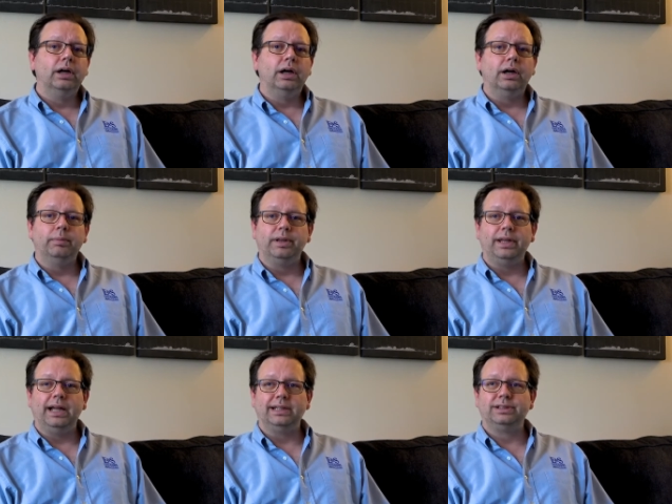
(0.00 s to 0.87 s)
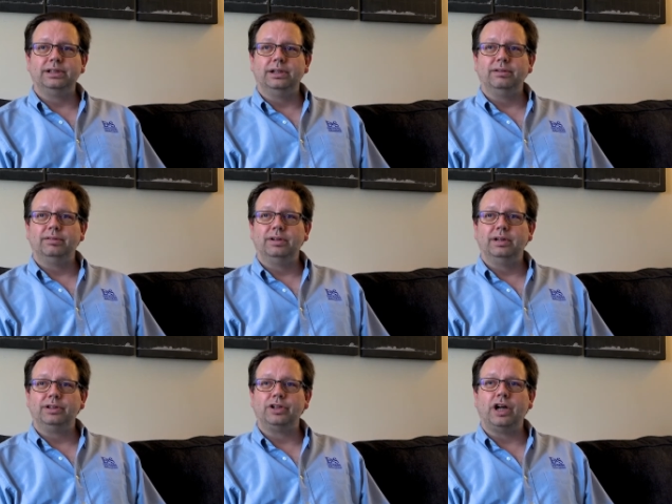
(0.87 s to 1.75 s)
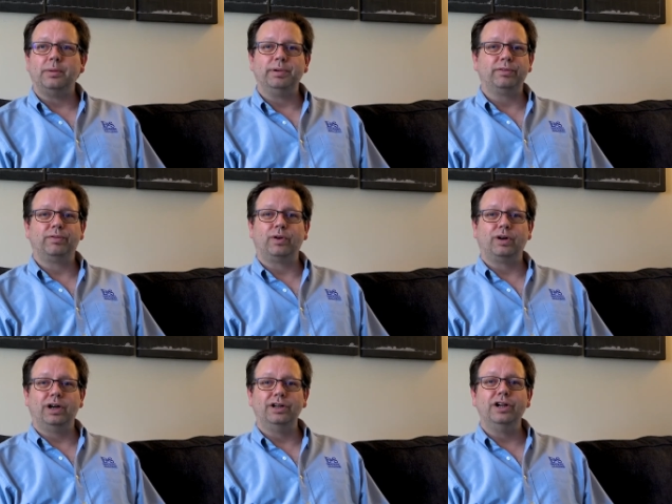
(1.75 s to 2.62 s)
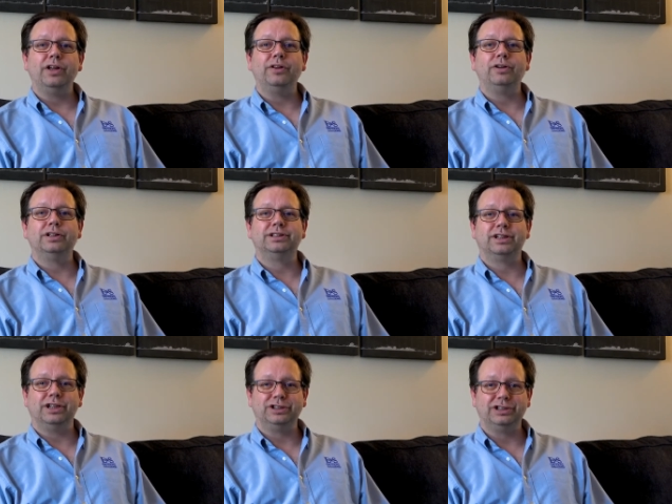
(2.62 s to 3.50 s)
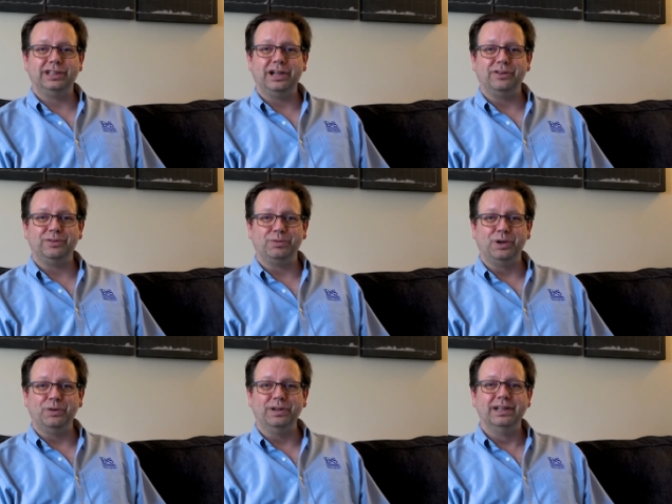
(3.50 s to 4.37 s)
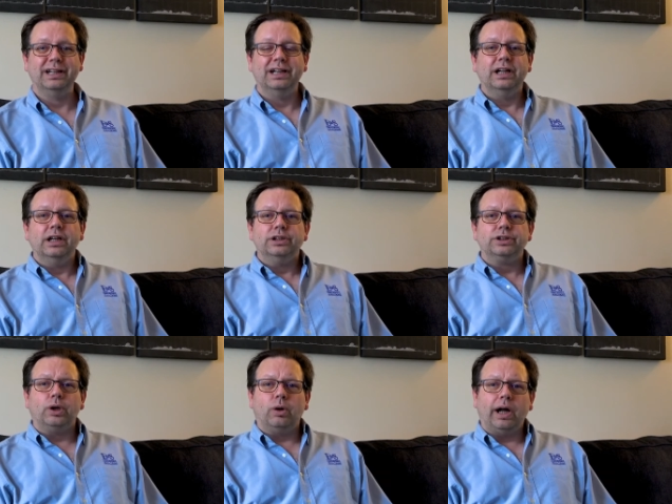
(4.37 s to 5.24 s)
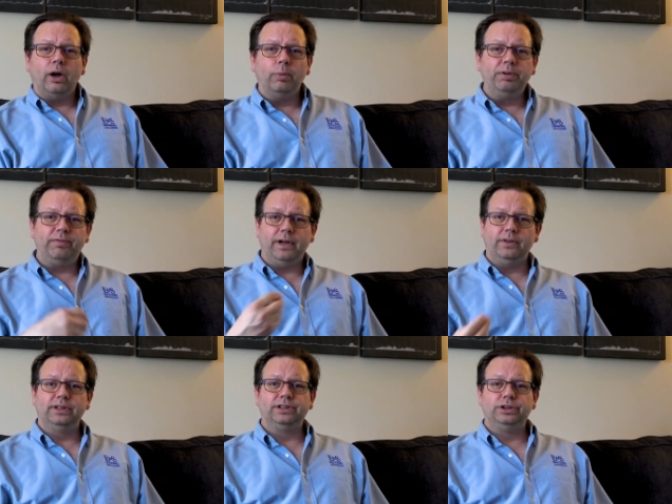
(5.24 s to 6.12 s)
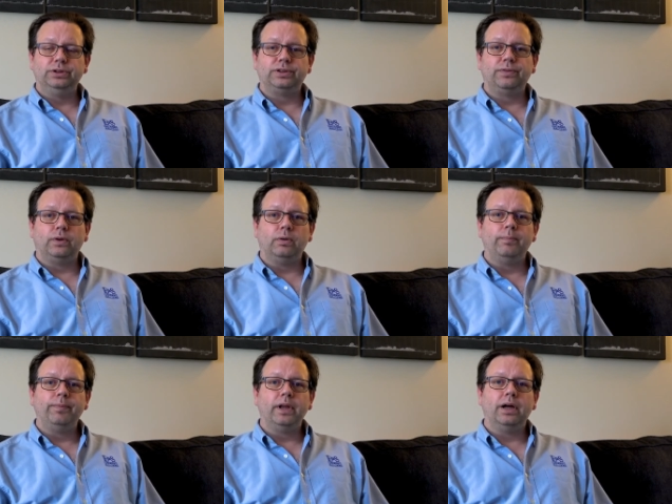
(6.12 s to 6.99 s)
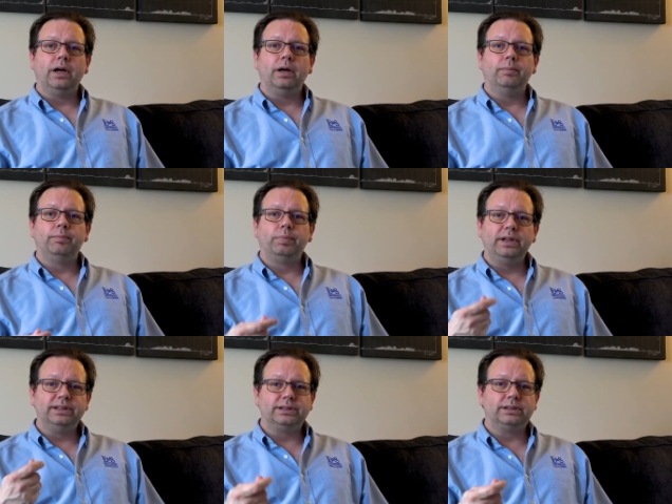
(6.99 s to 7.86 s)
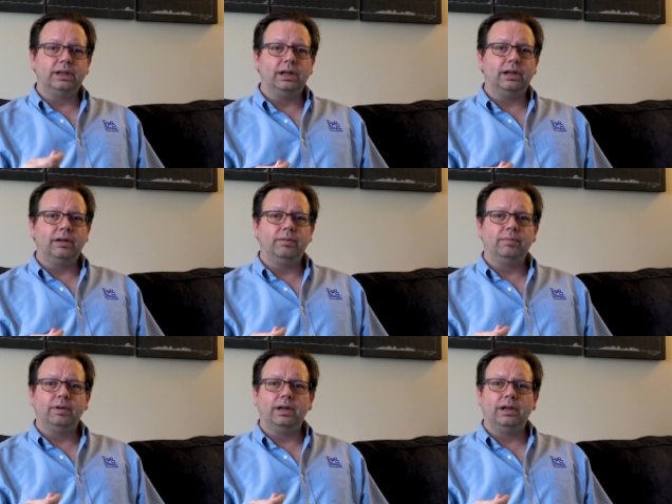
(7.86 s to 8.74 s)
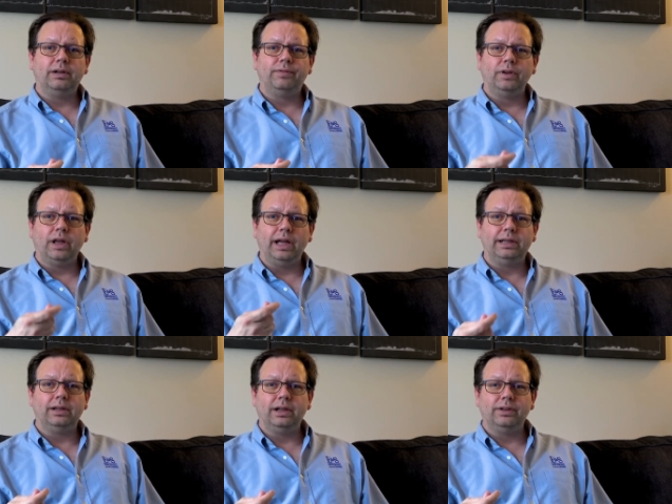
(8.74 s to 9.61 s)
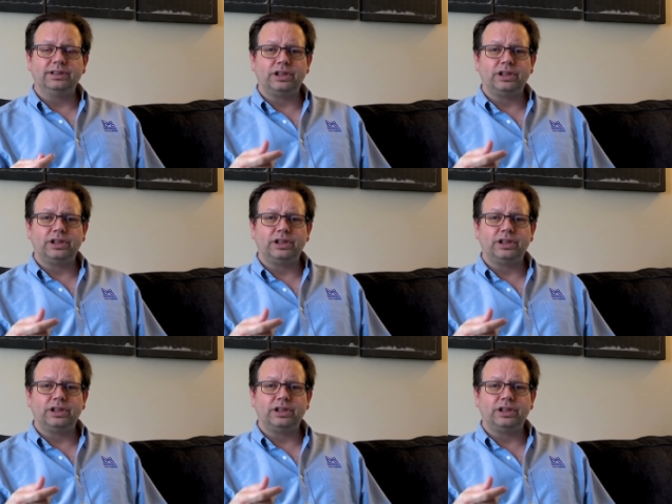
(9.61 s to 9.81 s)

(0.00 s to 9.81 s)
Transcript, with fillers: Uh, but that's a, a topic for another discussion down the road. So I hope you found this useful. Um, please, uh, uh, if you like uh, this